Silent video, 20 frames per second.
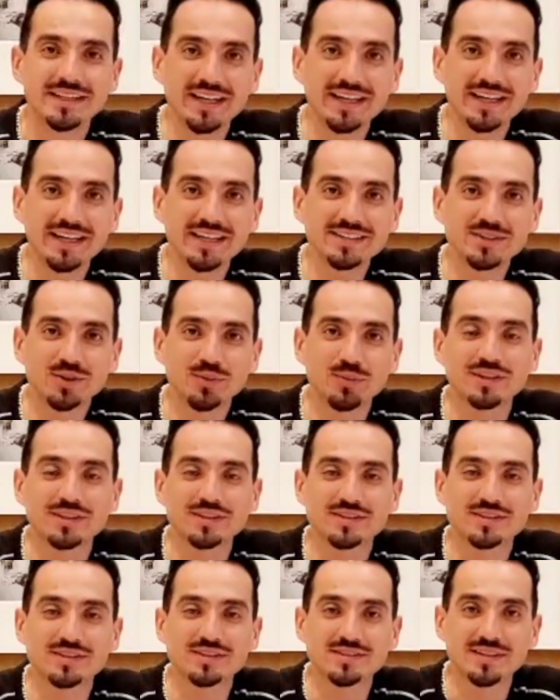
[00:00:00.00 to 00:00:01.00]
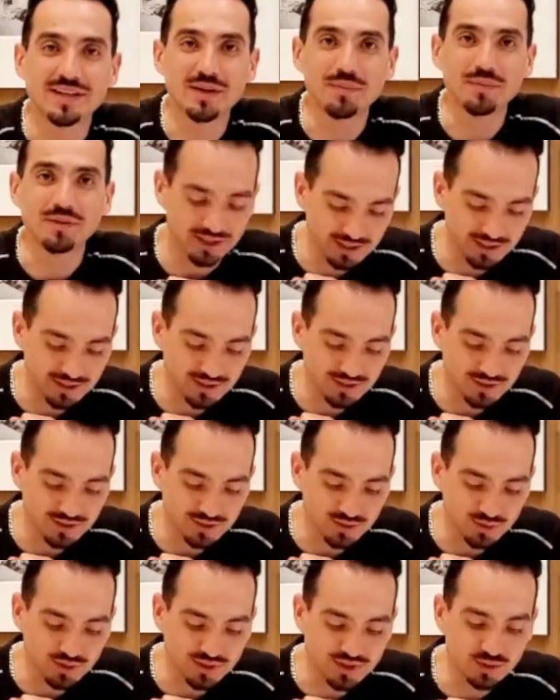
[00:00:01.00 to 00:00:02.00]
homework assignment is going to
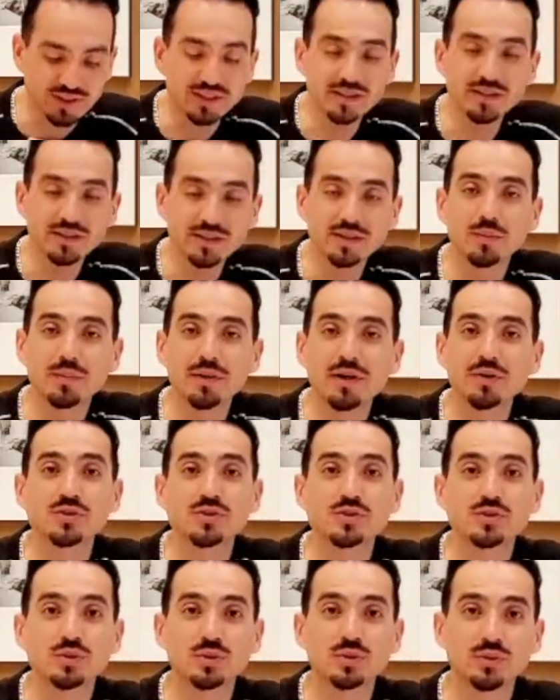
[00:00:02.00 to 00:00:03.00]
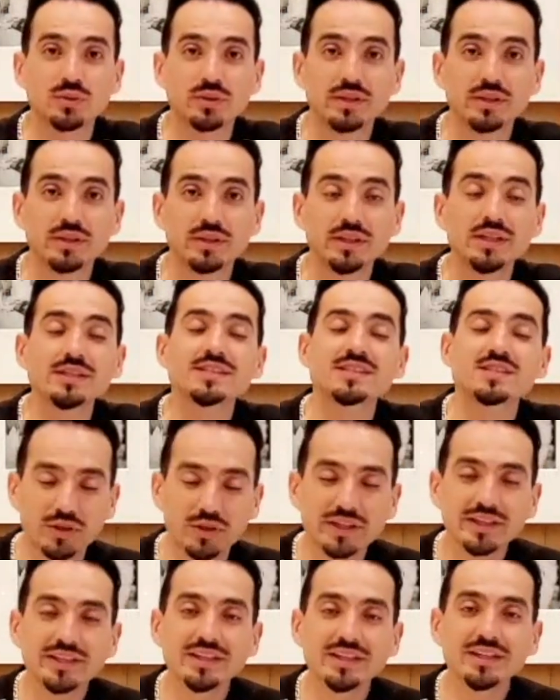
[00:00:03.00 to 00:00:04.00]
be about the story Spring
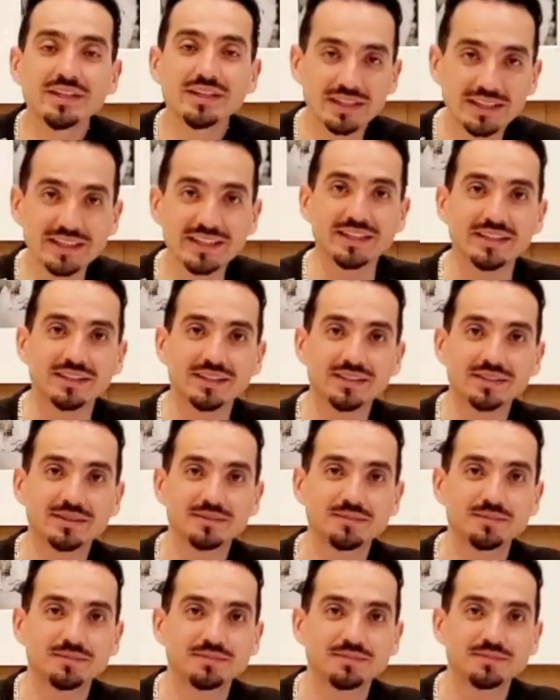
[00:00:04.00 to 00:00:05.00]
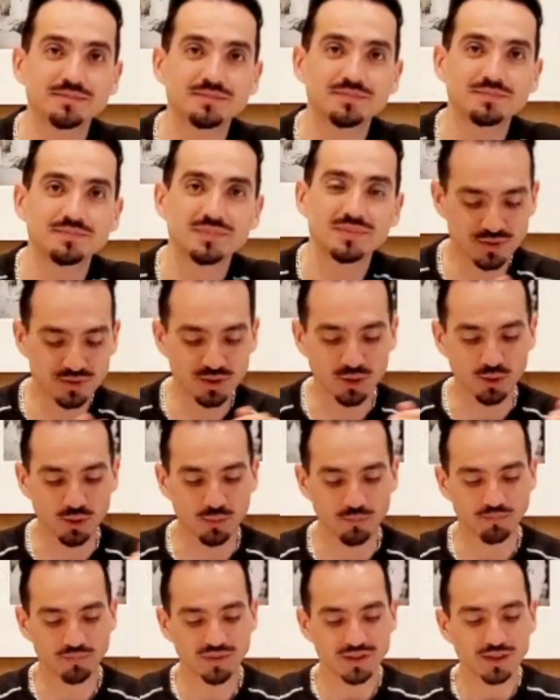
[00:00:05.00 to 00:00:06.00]
Cleaning. So
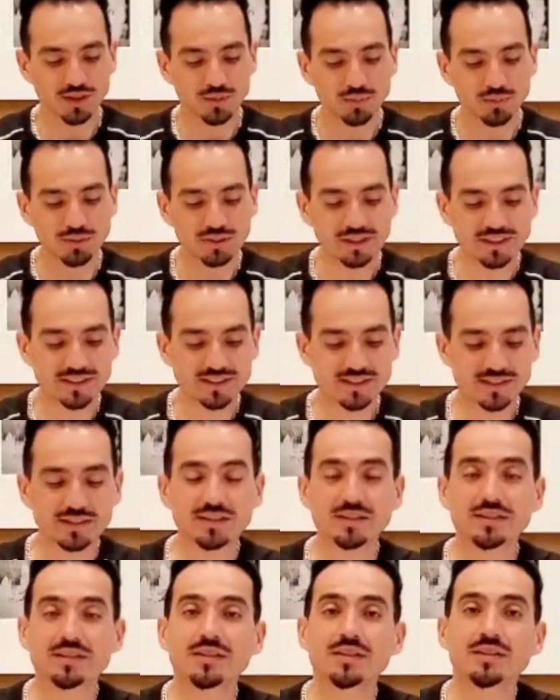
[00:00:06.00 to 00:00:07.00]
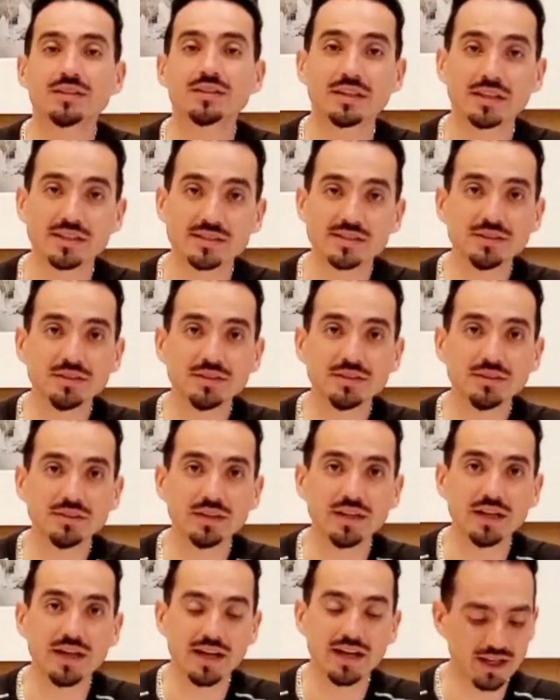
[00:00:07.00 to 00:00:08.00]
please listen
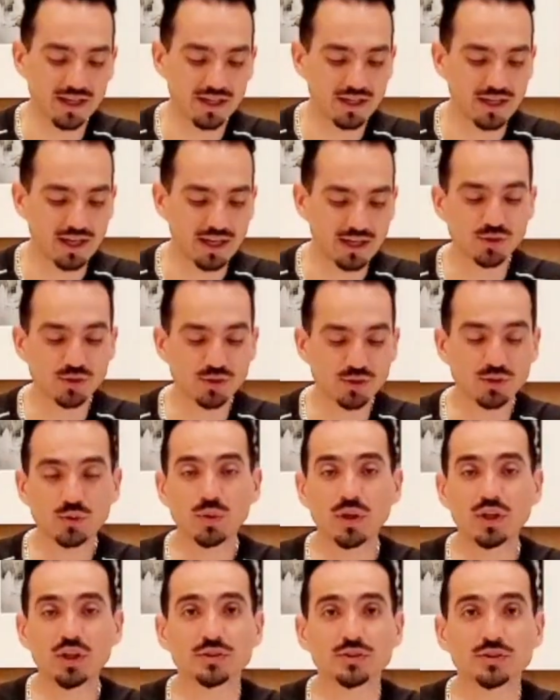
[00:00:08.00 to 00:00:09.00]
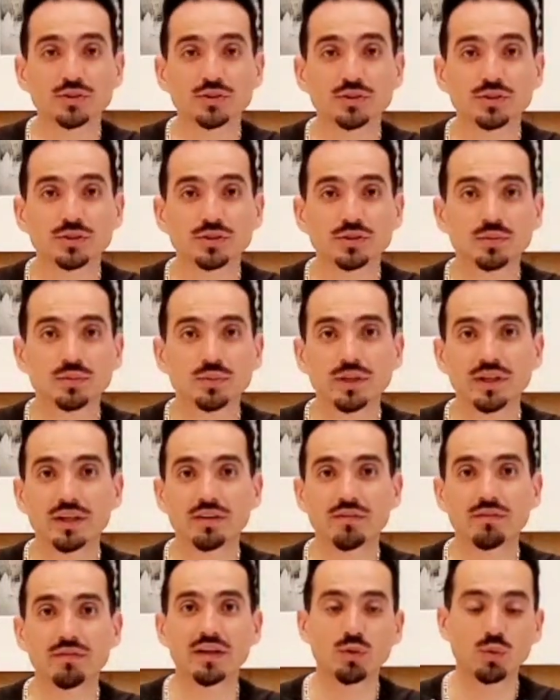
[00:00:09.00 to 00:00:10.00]
and answer the questions. We have
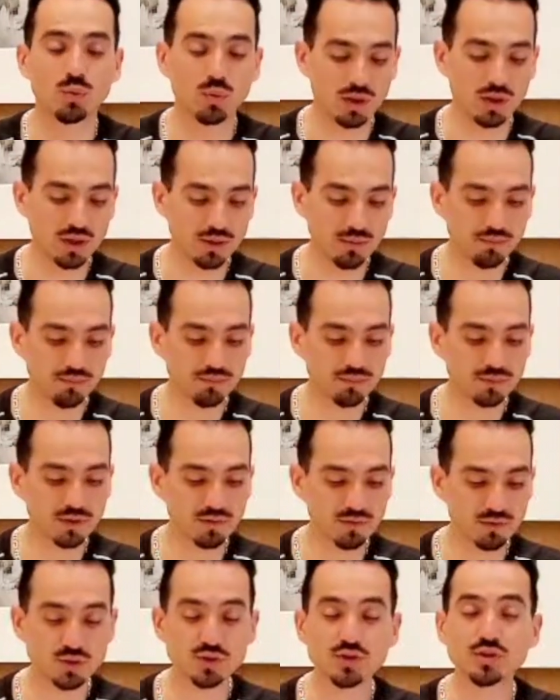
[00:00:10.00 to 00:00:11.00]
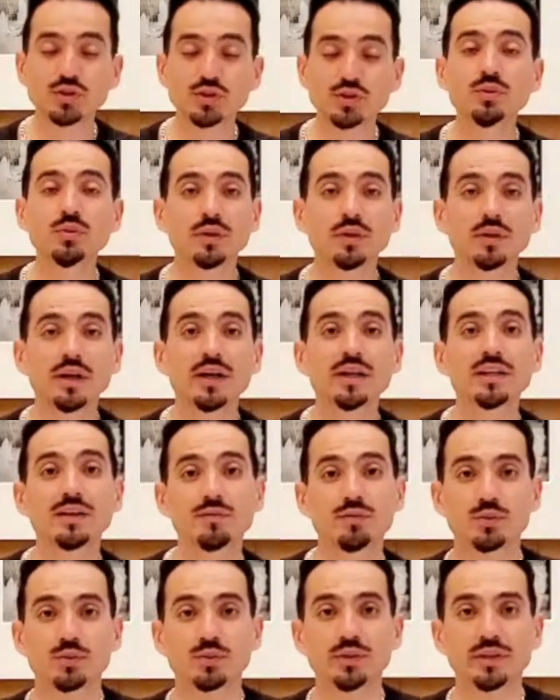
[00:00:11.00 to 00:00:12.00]
level 1, level 2, and level
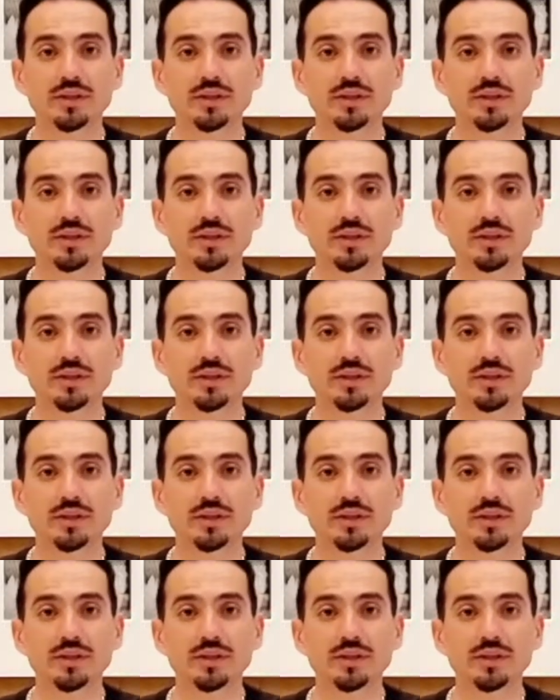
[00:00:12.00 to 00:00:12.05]
3.